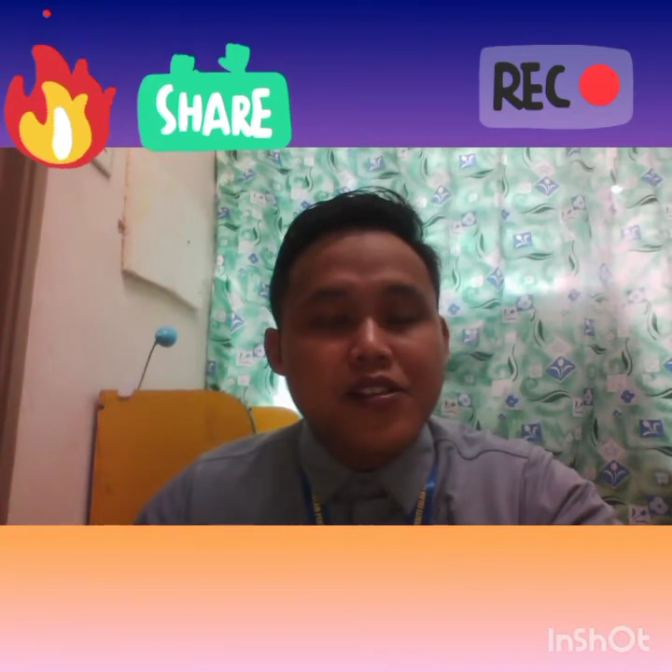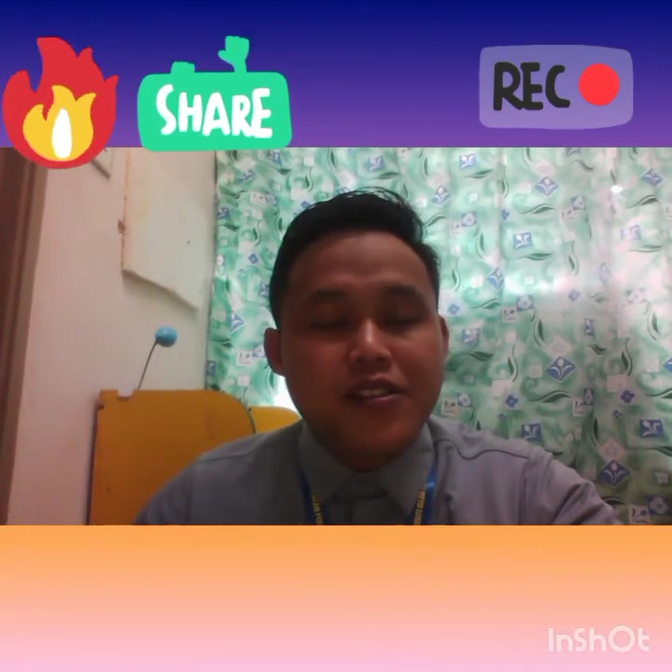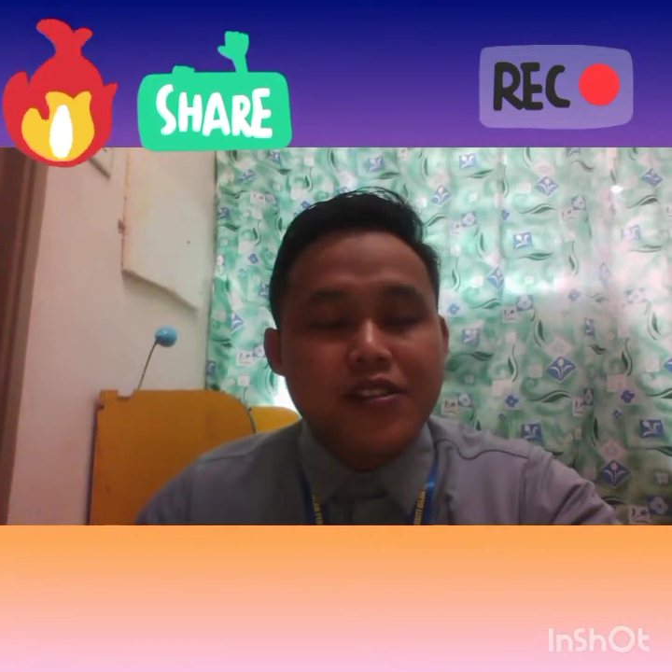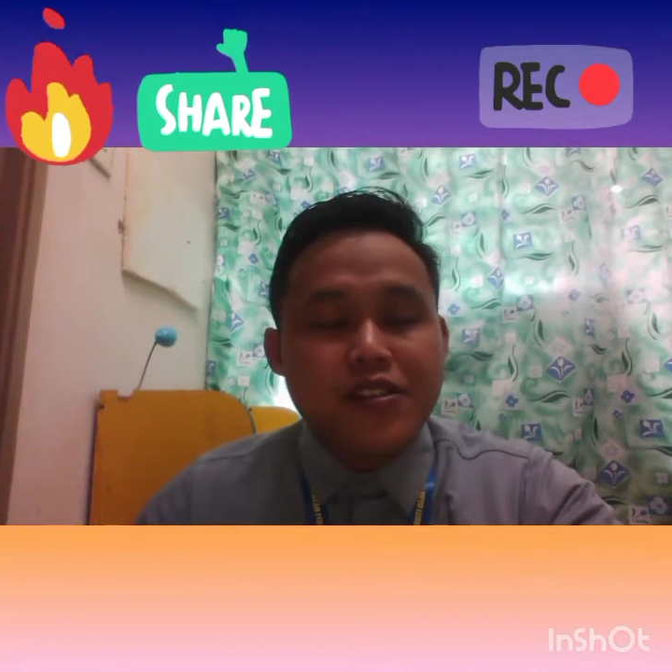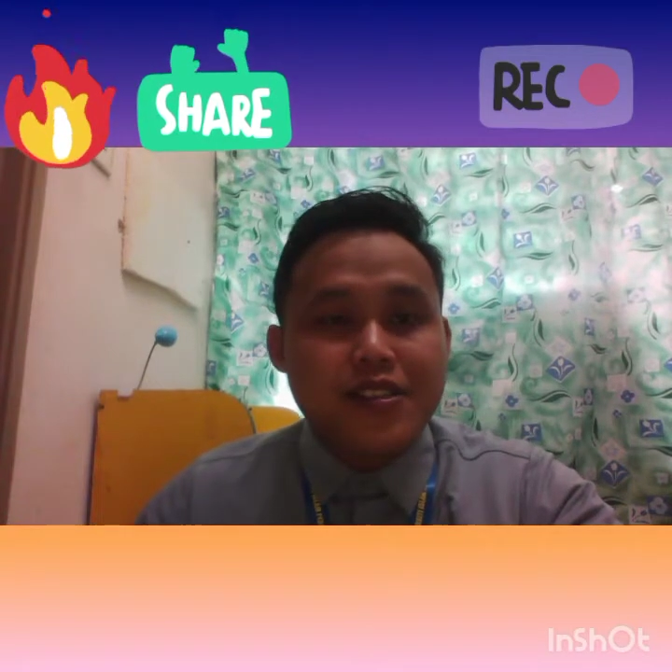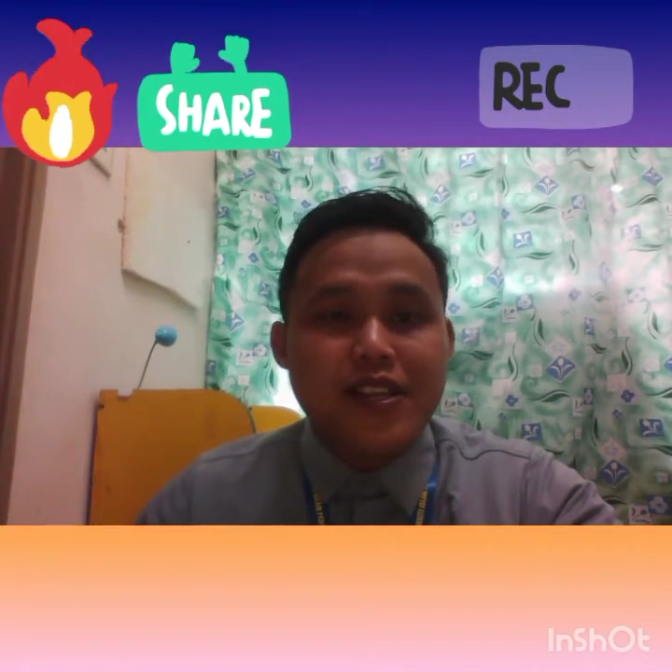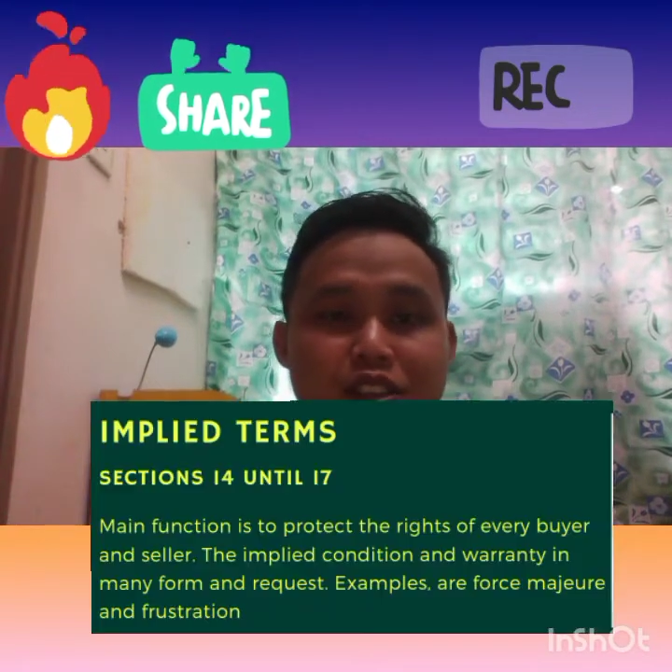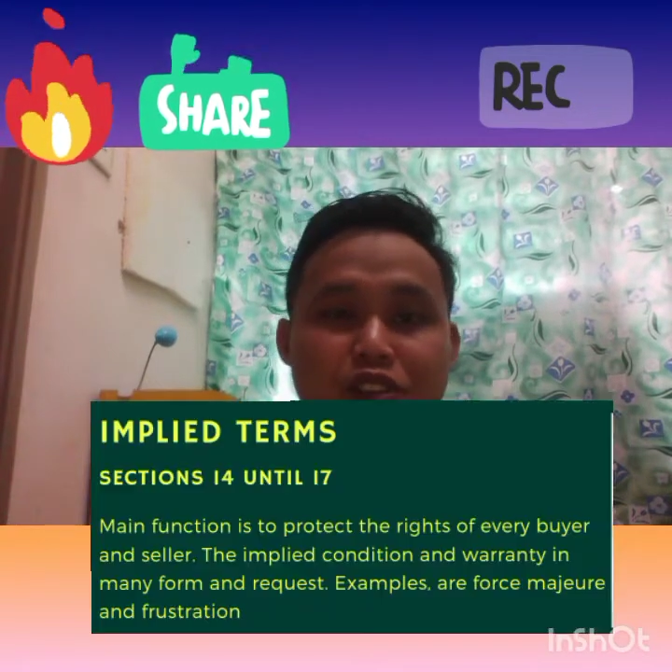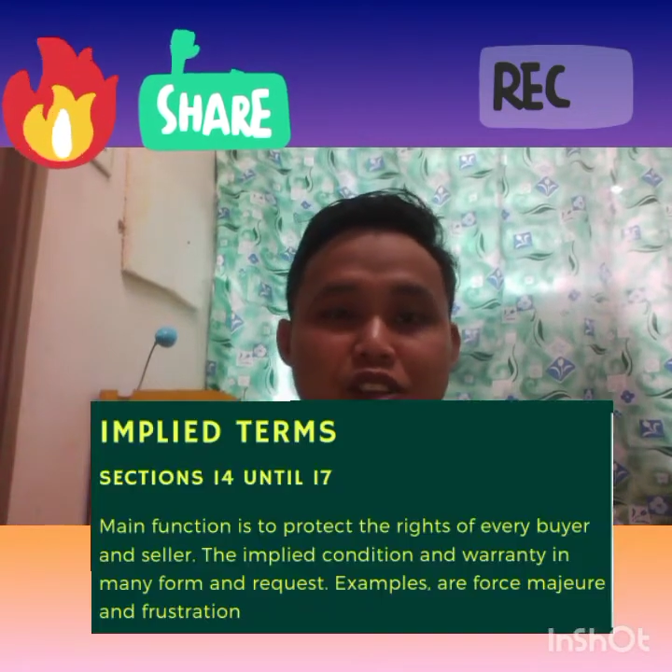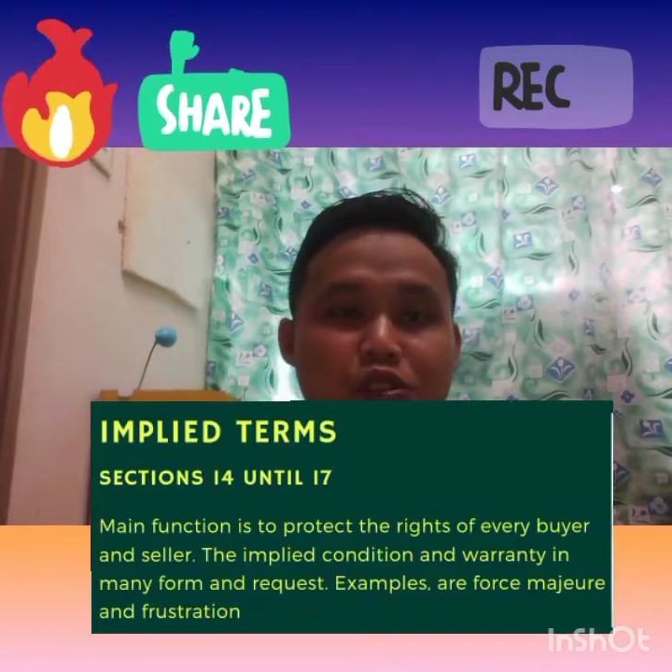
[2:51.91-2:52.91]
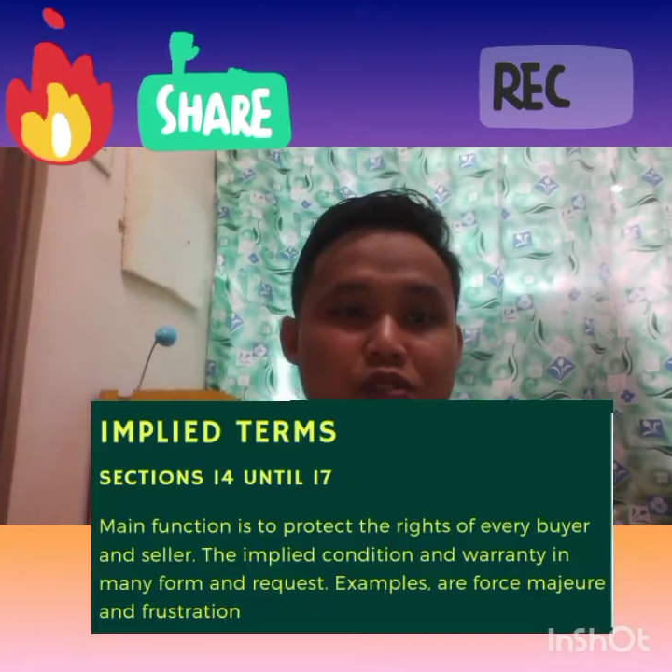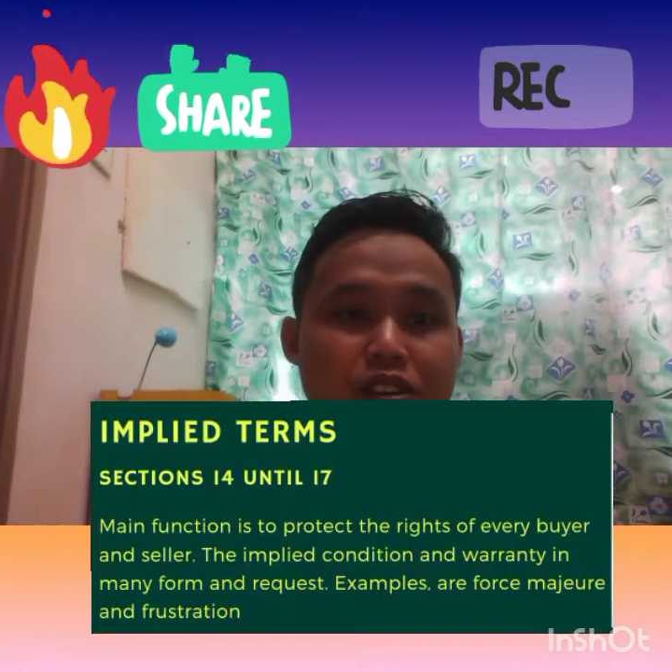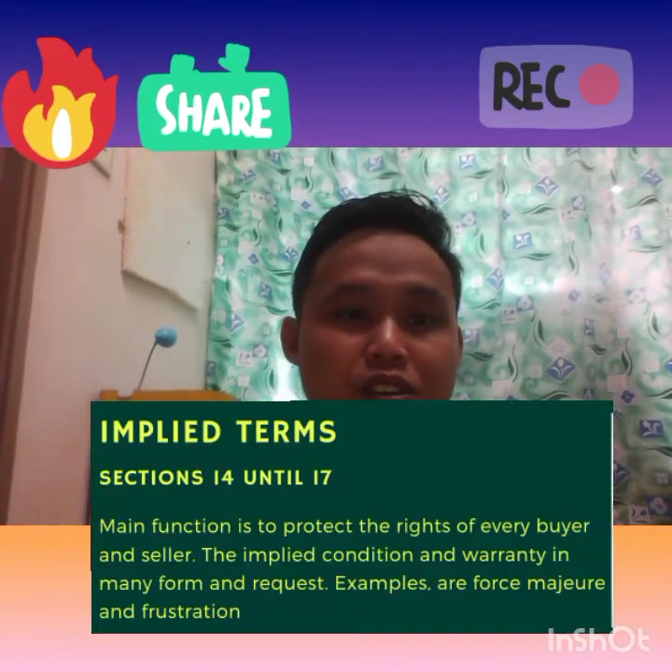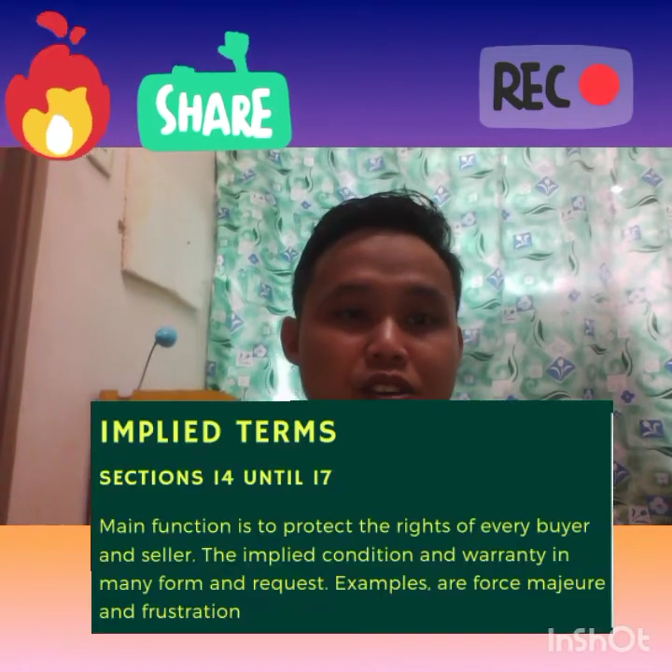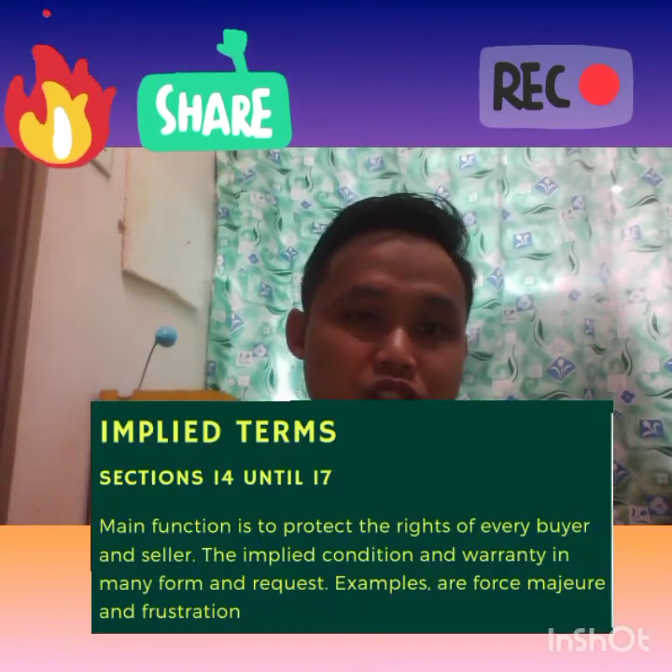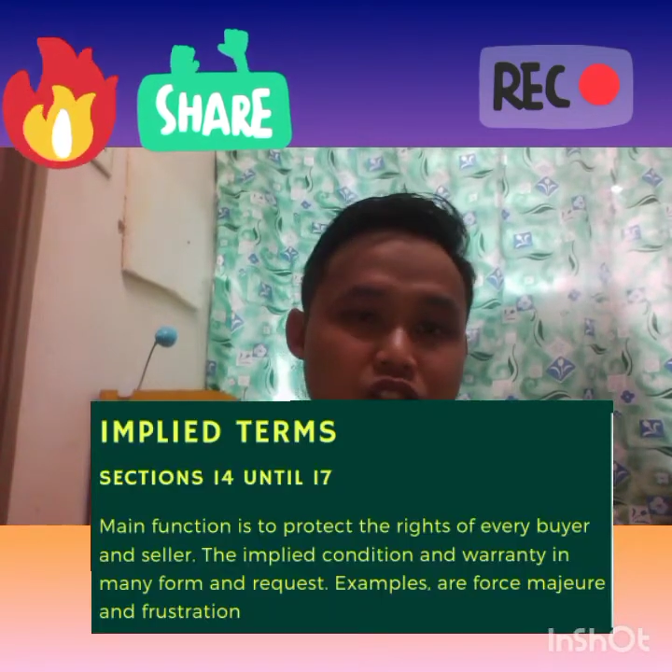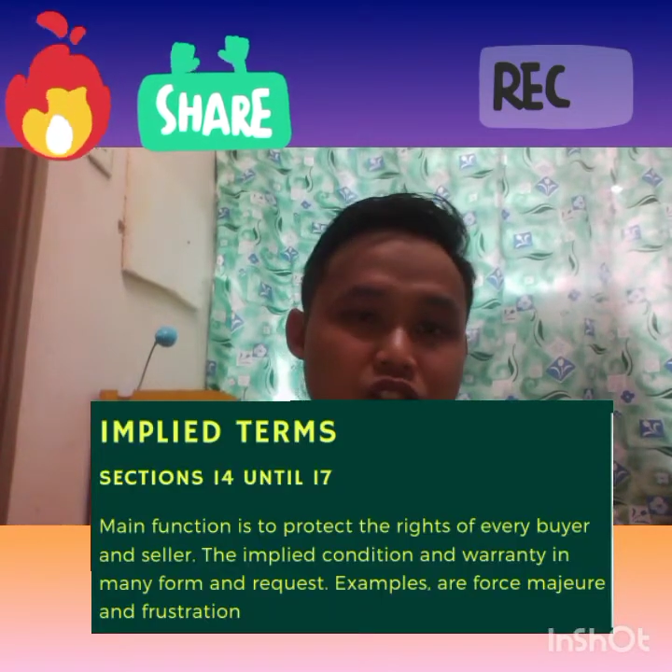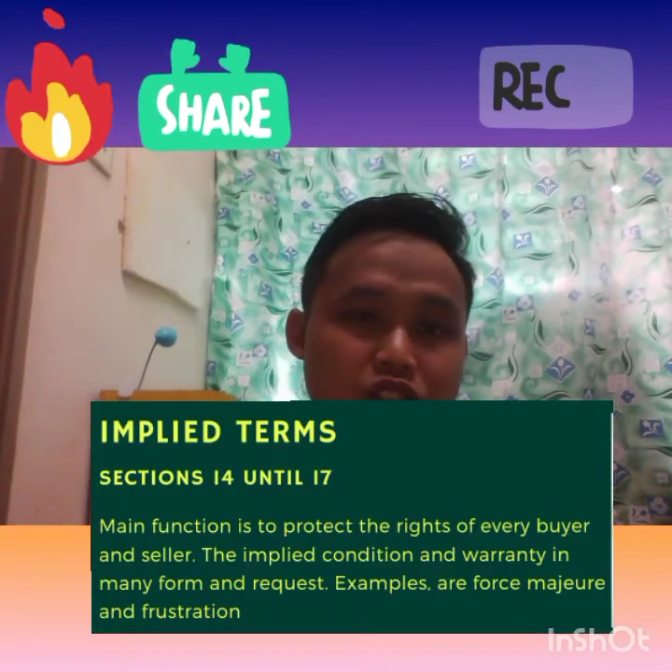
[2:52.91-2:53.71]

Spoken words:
things that you need to insert